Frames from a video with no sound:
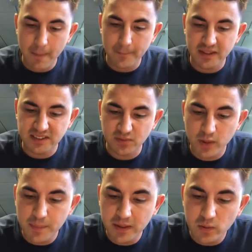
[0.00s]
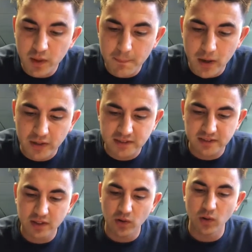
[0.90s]
by sweeping all the mice
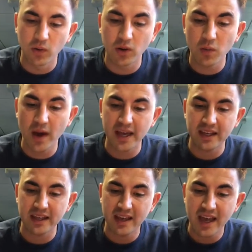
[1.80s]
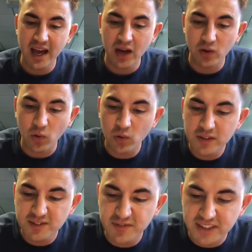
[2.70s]
all away. And all
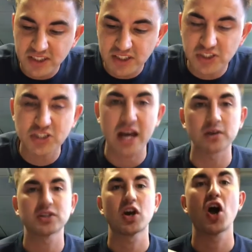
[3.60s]
as witches shout,